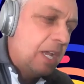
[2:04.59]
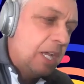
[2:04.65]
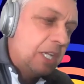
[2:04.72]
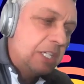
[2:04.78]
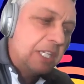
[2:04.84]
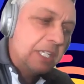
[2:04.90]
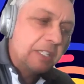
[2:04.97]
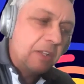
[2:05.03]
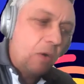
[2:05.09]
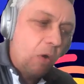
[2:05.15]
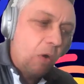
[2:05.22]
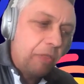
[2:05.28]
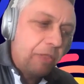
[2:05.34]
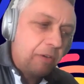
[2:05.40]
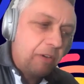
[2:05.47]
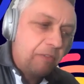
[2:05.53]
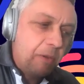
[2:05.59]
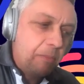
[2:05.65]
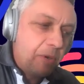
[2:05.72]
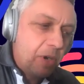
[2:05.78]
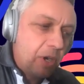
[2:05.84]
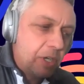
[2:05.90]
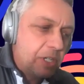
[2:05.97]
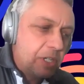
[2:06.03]
She is the author of the
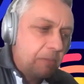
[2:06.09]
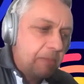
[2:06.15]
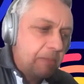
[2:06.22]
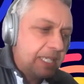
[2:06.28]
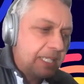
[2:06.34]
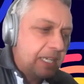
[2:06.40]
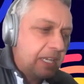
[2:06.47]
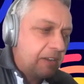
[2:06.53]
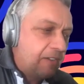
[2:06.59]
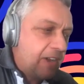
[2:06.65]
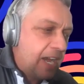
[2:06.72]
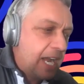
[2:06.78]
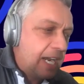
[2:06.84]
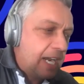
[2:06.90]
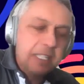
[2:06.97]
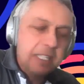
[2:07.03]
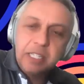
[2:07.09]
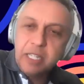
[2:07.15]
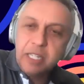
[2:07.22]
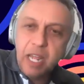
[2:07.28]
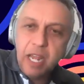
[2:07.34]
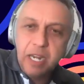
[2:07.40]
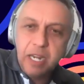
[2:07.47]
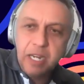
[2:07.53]
book Domestic Violence
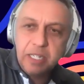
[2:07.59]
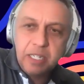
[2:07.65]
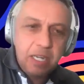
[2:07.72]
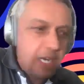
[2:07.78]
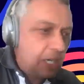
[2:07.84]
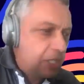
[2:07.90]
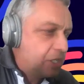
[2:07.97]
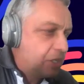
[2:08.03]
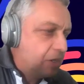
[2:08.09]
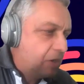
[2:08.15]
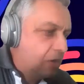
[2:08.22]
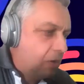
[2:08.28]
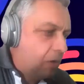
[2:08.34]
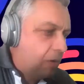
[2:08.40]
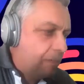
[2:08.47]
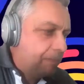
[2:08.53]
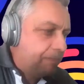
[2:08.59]
and International Law.